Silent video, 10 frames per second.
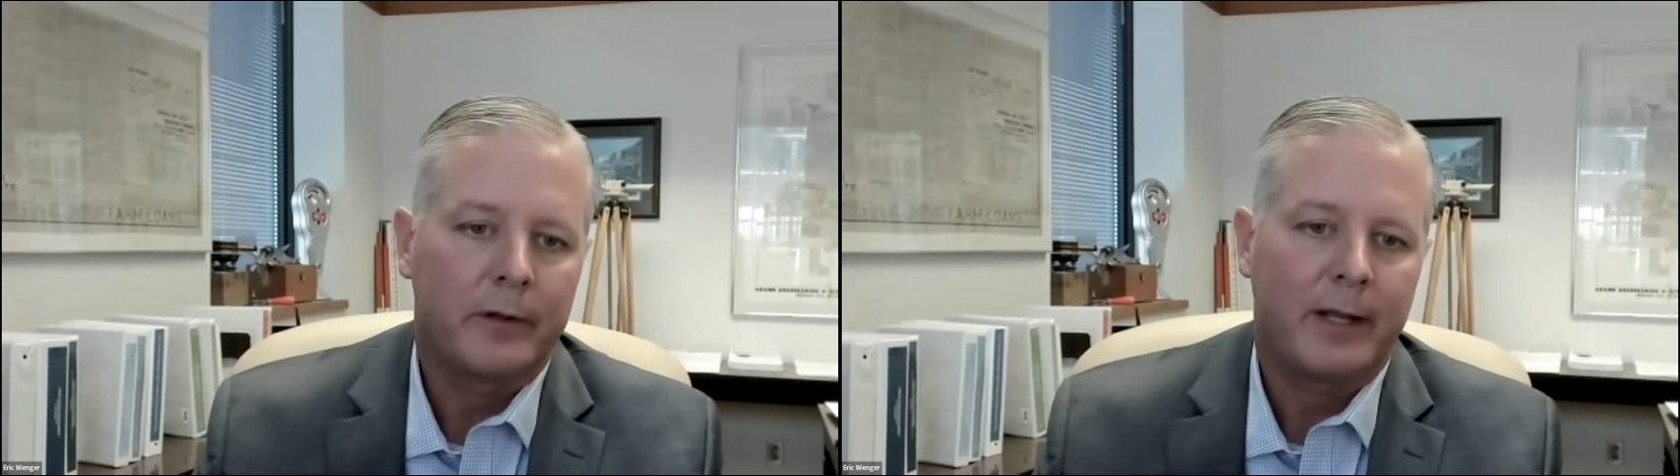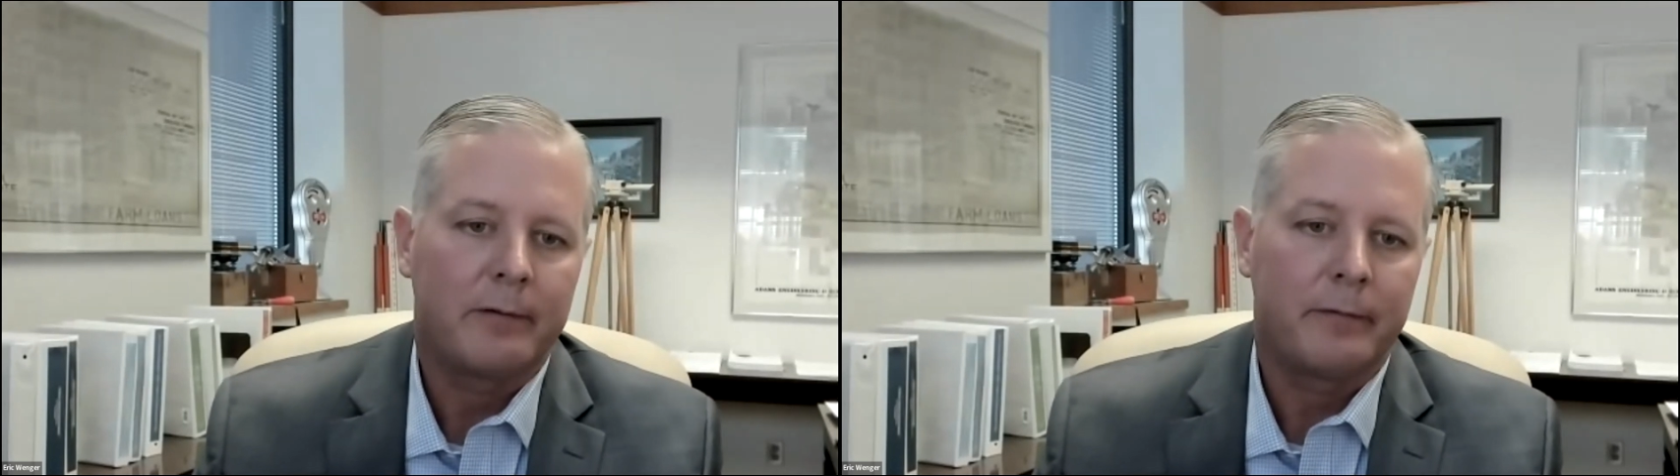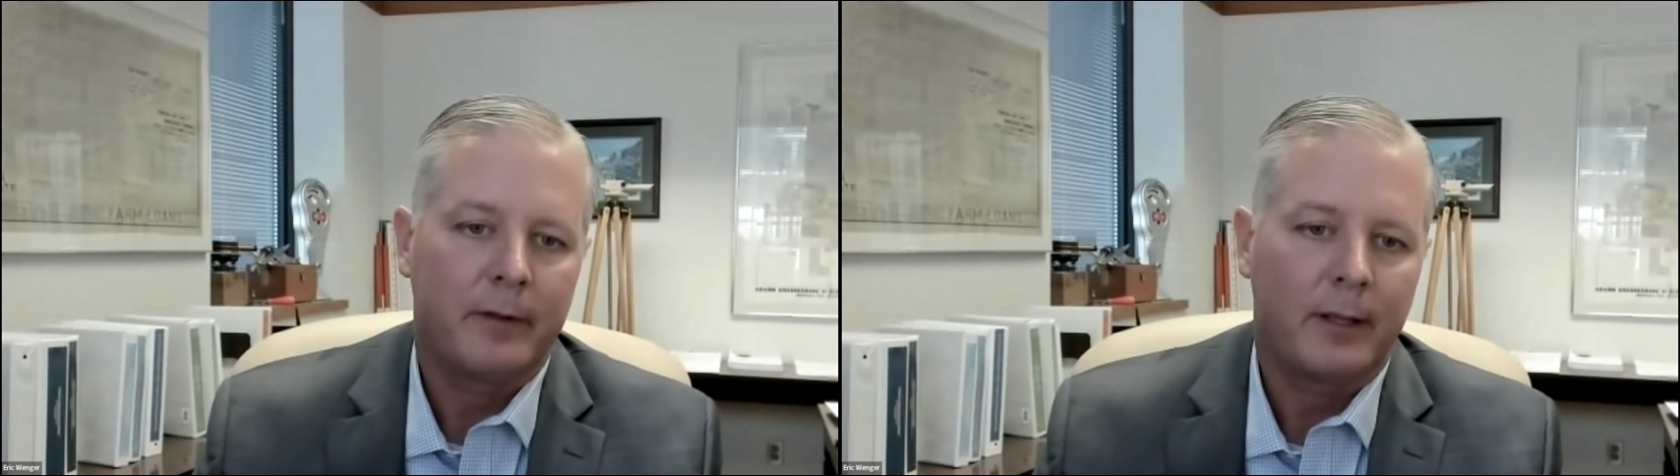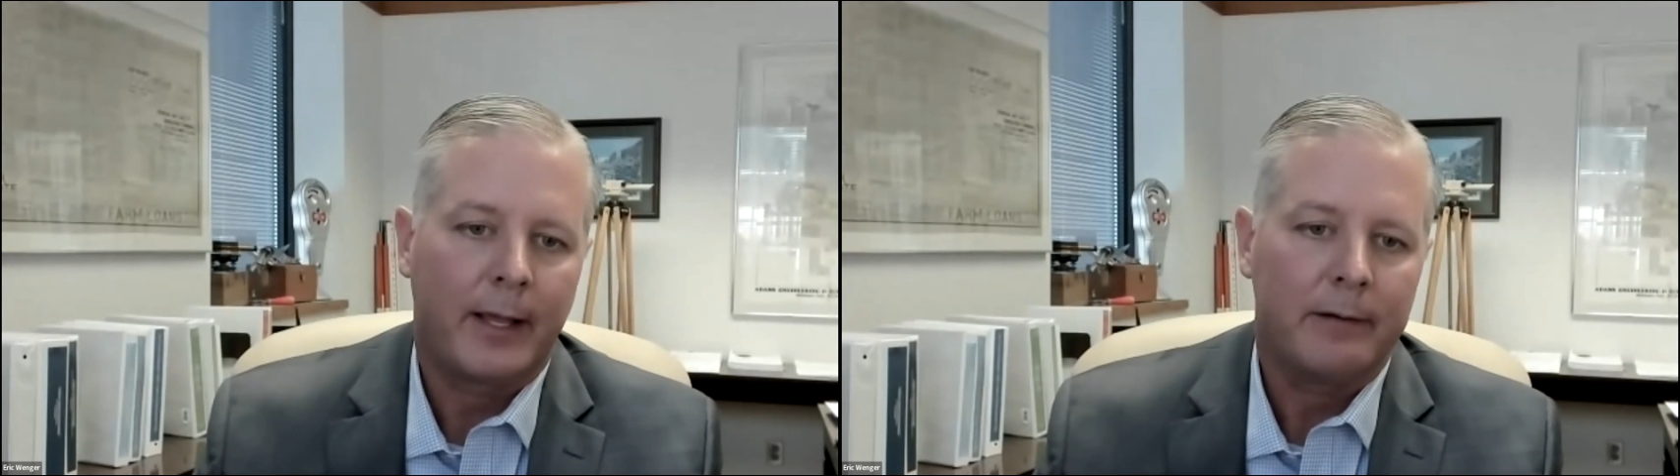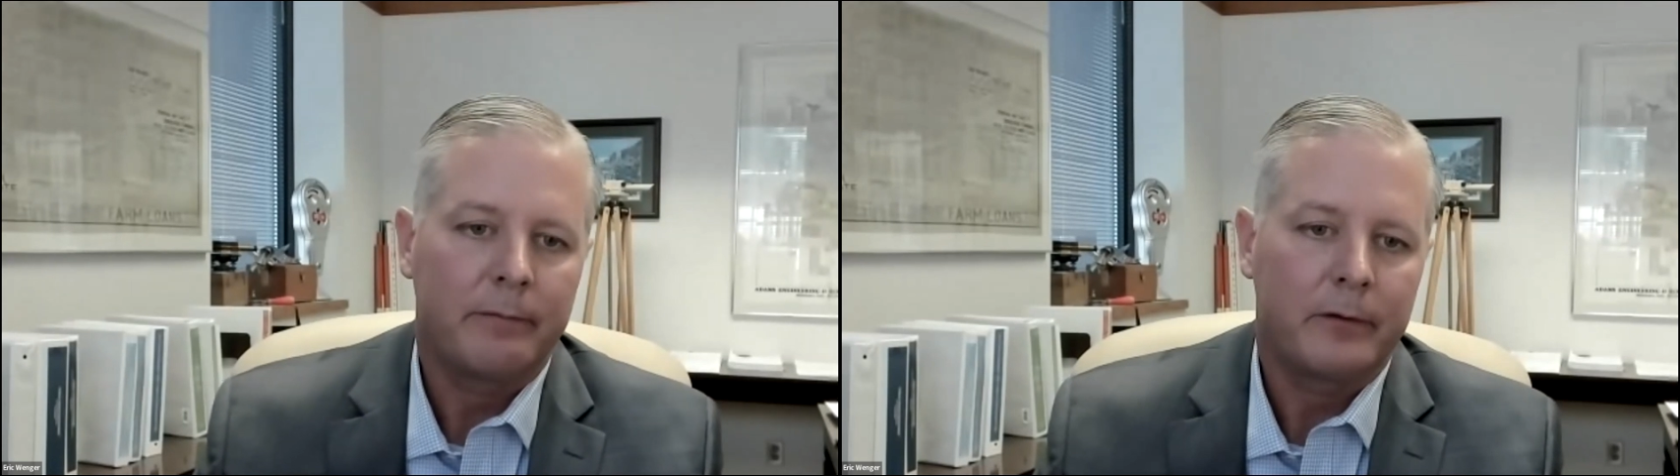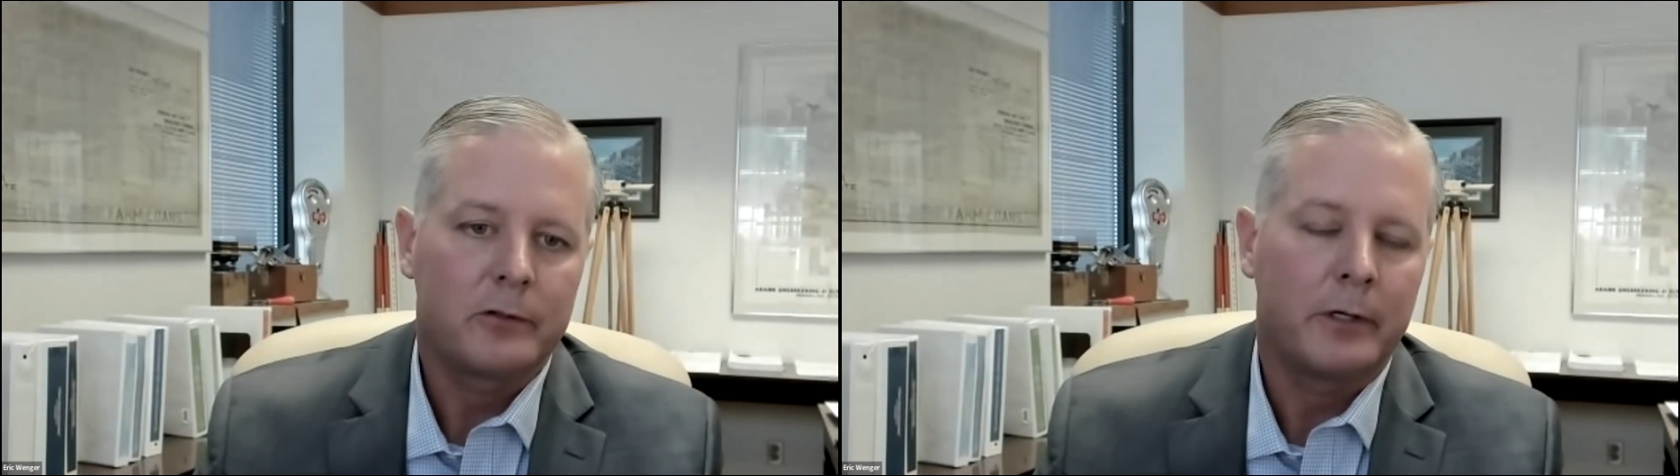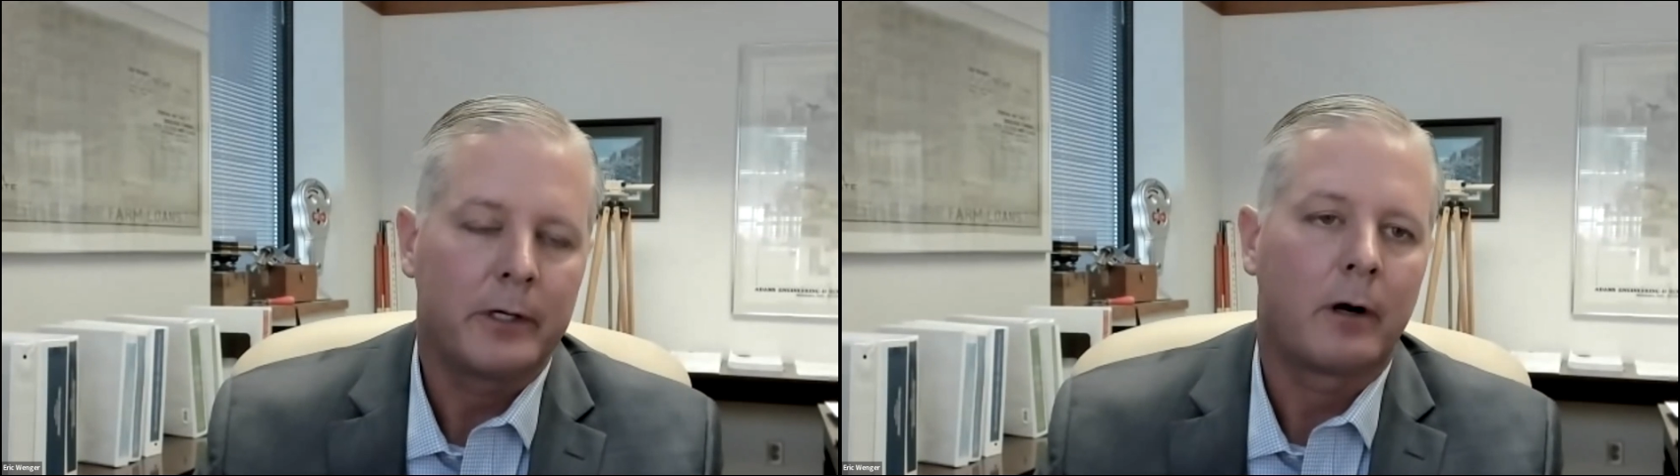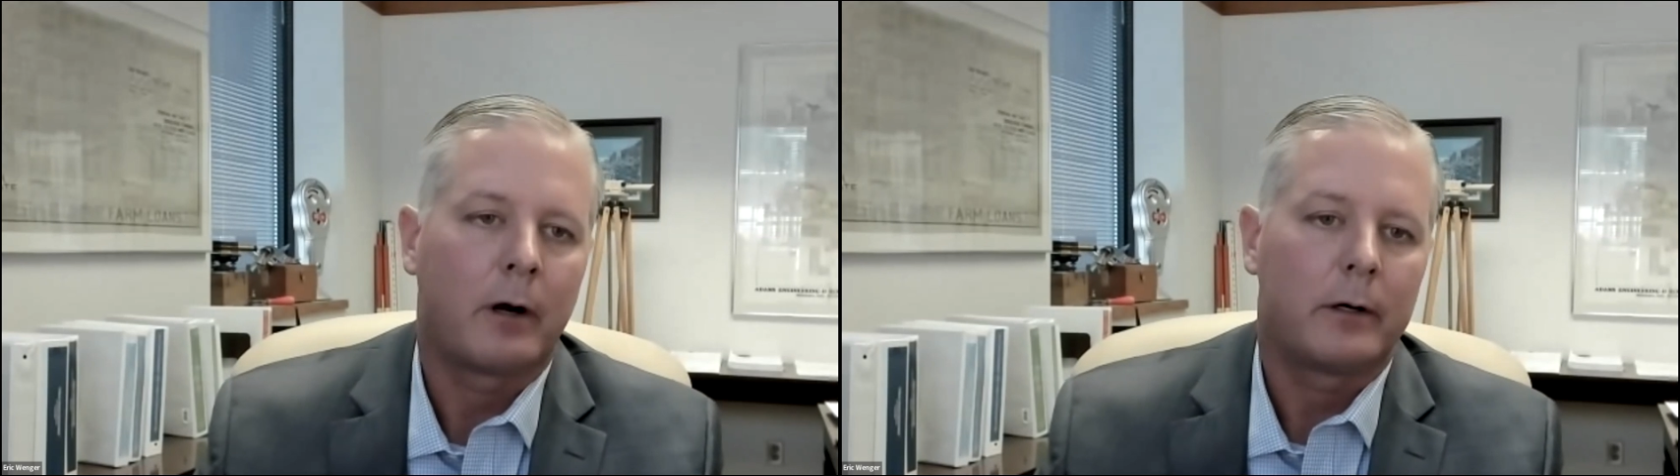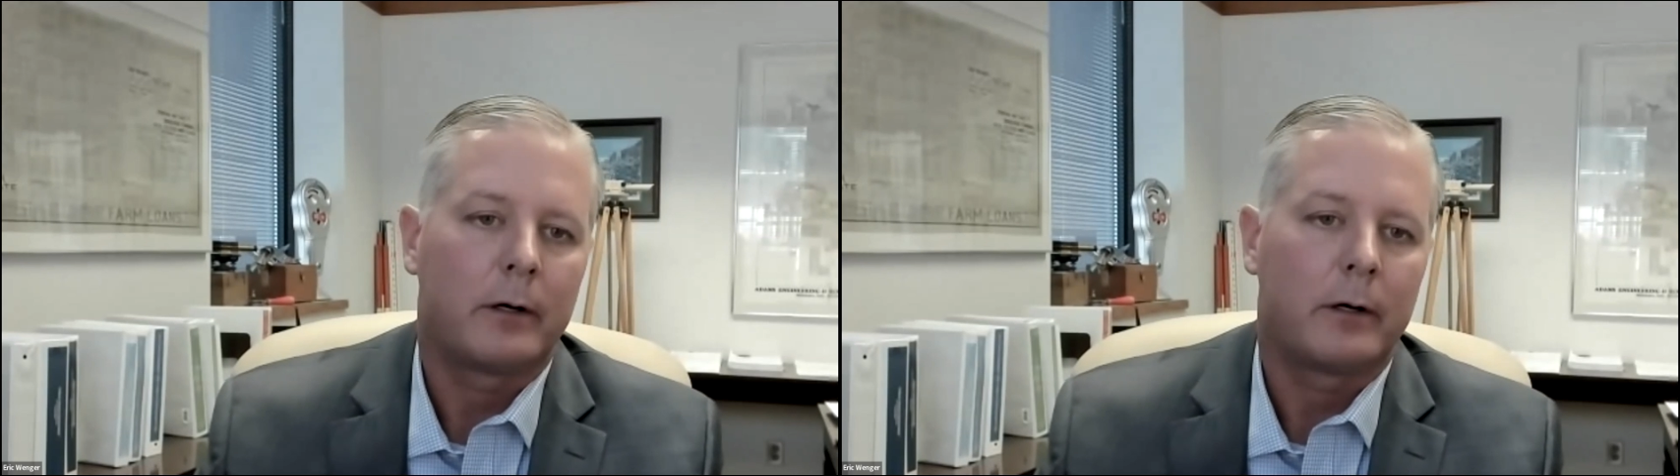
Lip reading: a 10-foot lane for the streetcar.